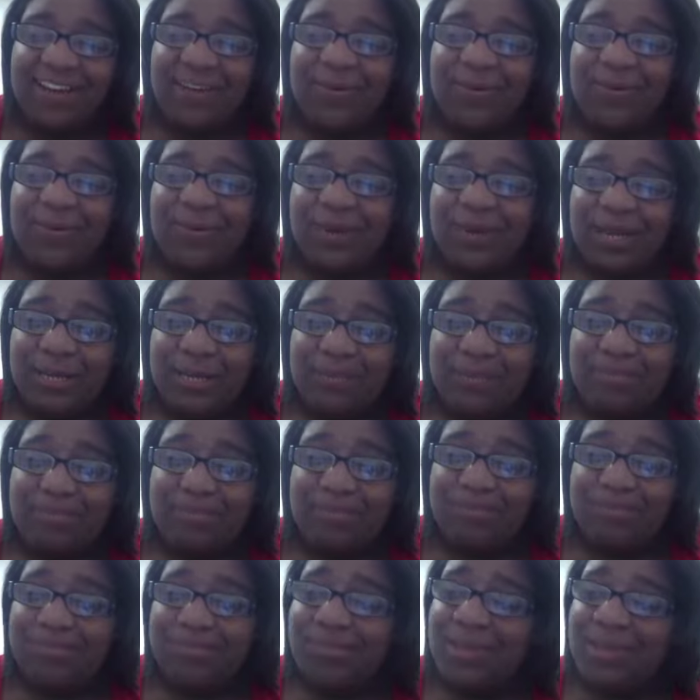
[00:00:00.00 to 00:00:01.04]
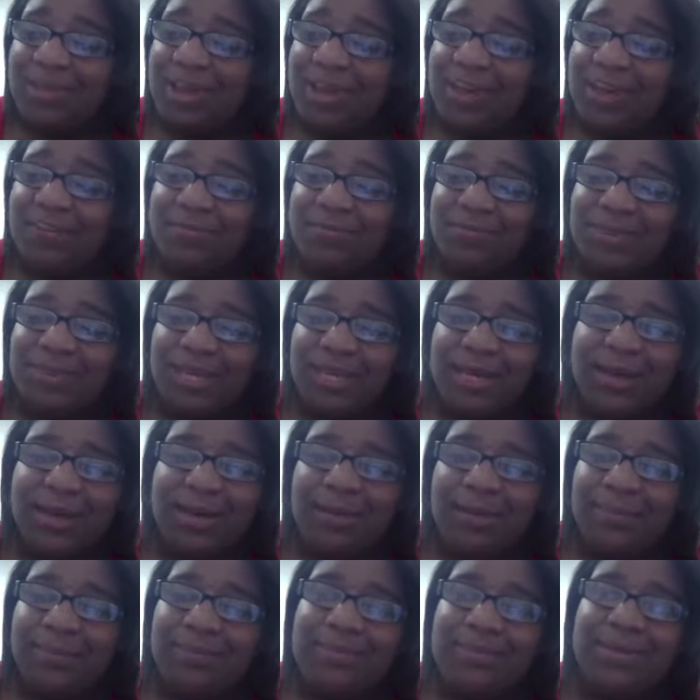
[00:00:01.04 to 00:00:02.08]
what I've
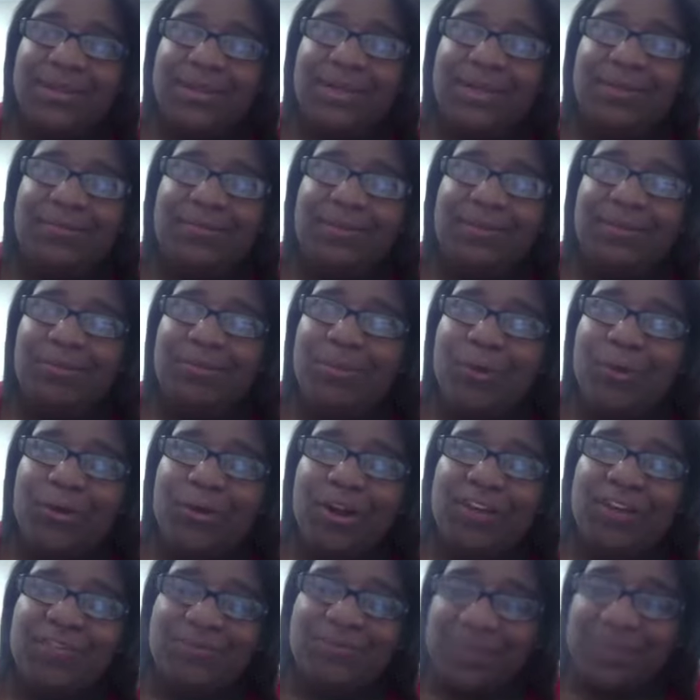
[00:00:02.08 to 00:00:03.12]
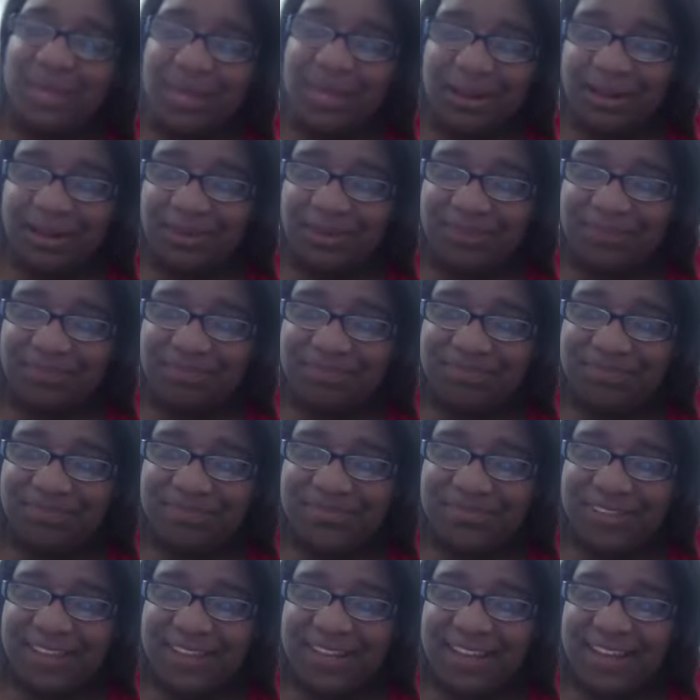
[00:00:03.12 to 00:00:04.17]
become, what more I've become.
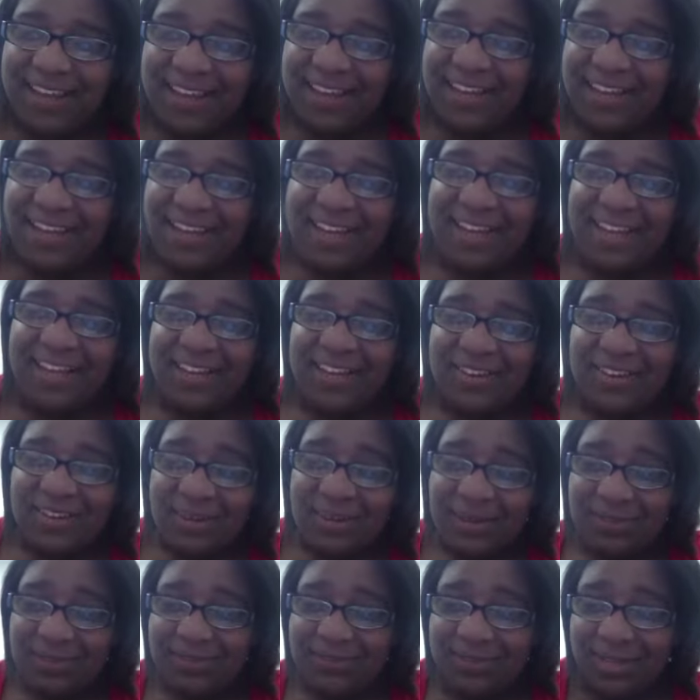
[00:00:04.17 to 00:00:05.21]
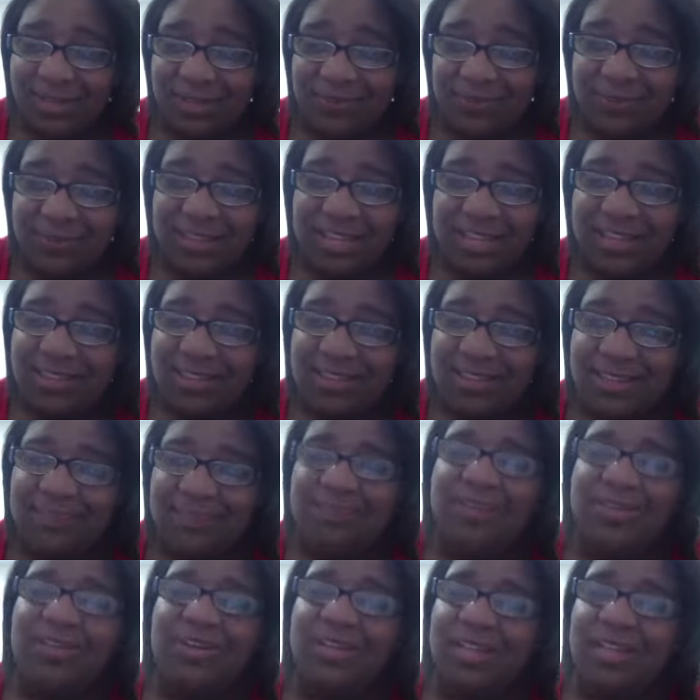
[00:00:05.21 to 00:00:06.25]
And I couldn't have done it without them,
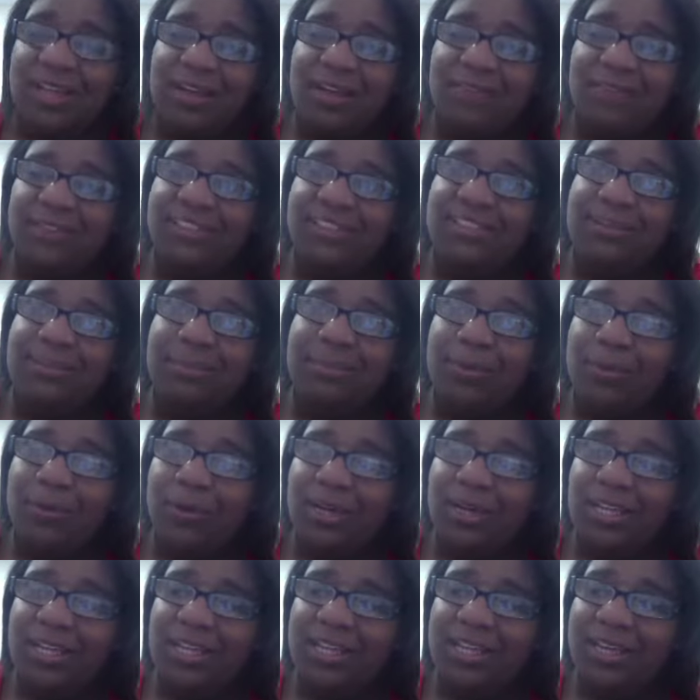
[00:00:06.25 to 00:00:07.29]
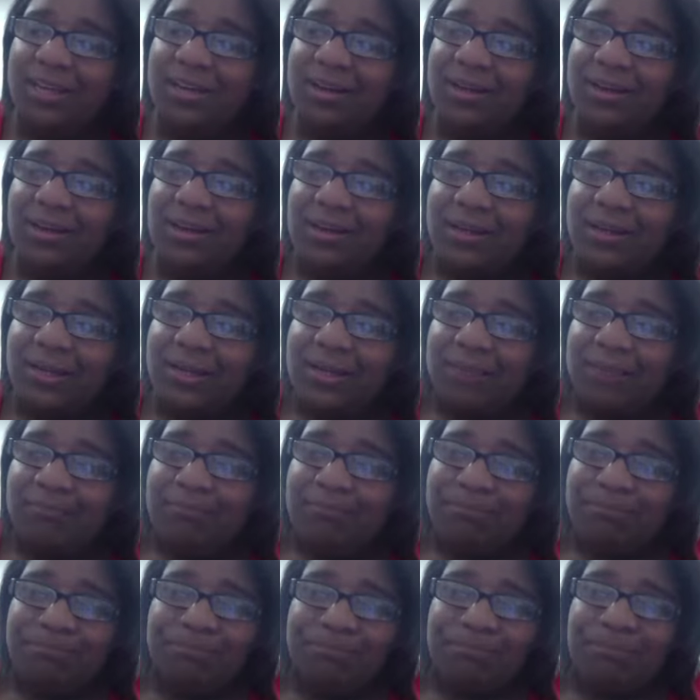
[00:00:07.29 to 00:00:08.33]
their love and support and their
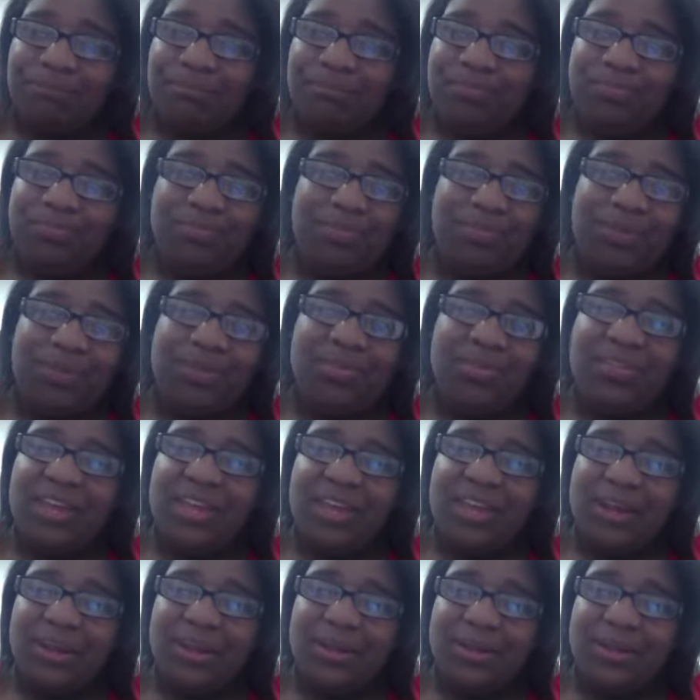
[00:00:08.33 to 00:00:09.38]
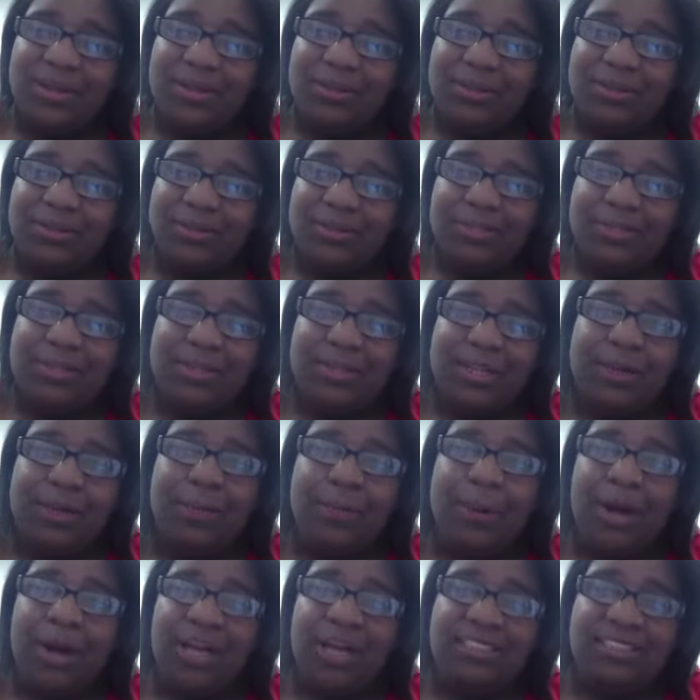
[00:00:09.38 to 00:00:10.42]
their their
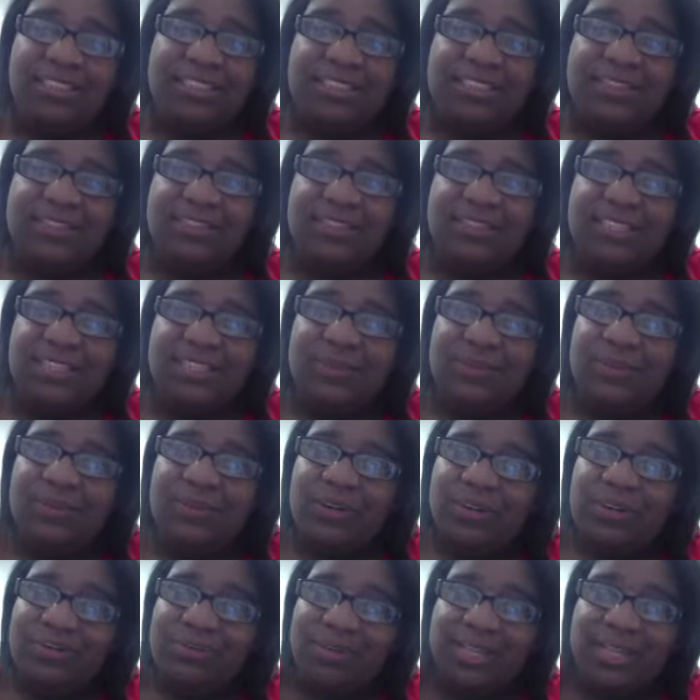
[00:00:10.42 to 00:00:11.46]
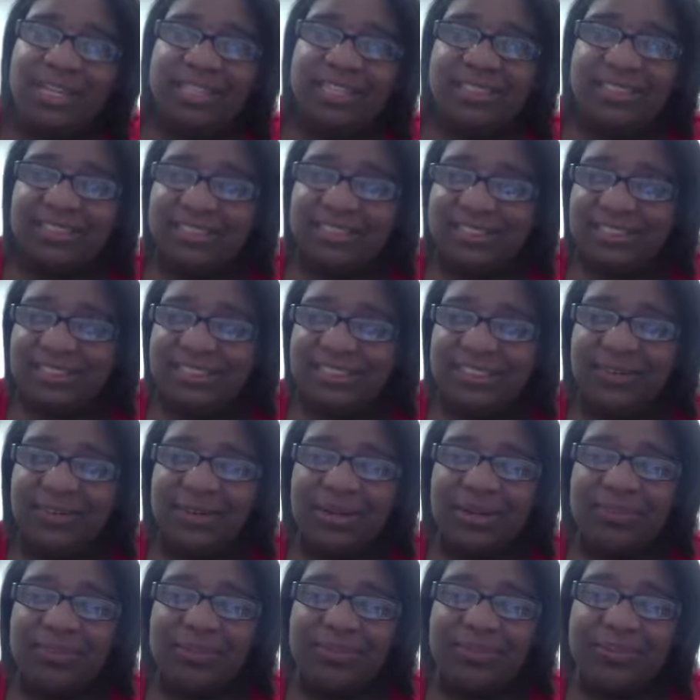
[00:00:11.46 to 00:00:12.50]
positivity toward me. It's it's
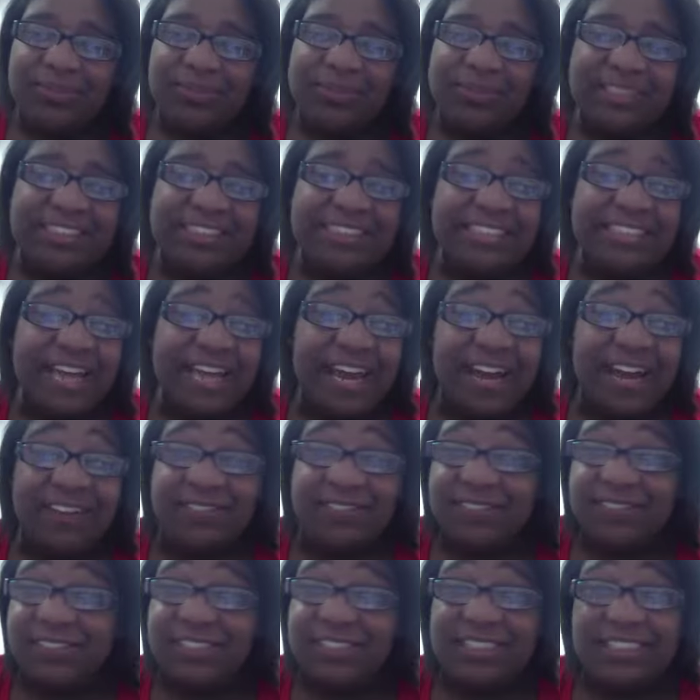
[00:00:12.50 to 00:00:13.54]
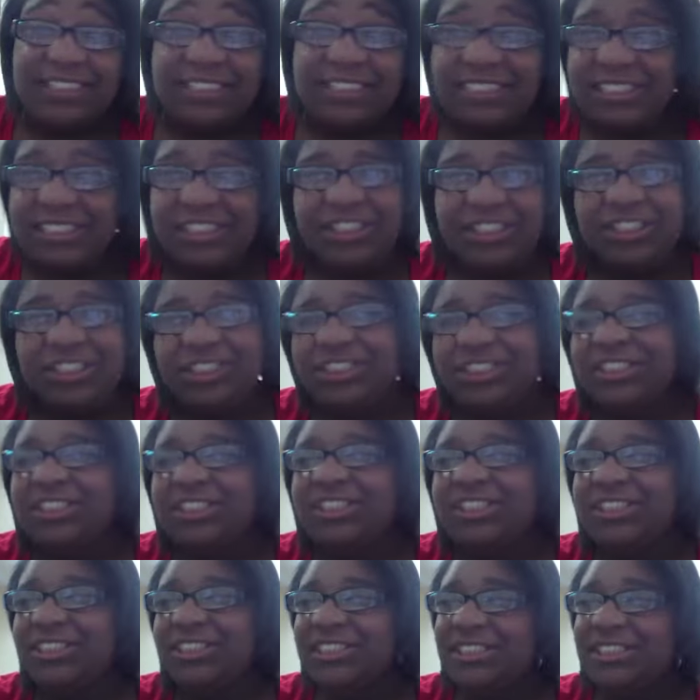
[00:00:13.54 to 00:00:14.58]
incredible from the staff to the teachers
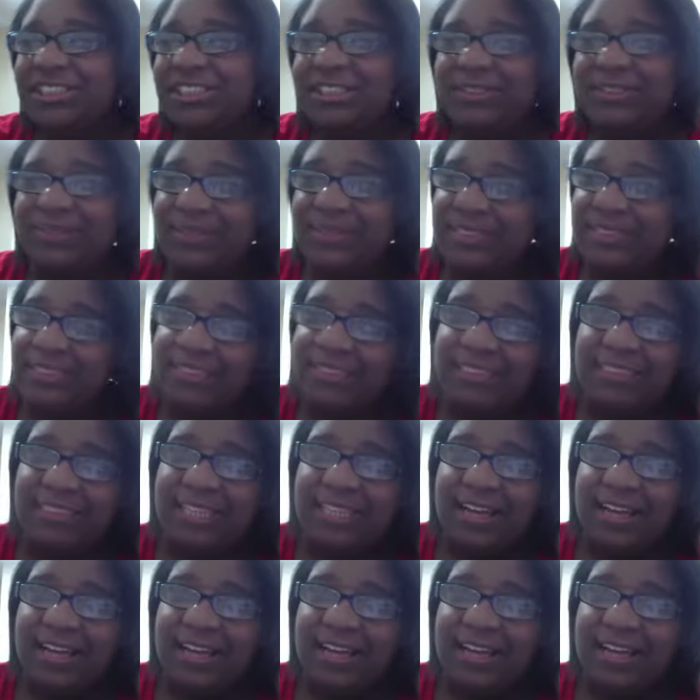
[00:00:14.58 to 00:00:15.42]
to the students.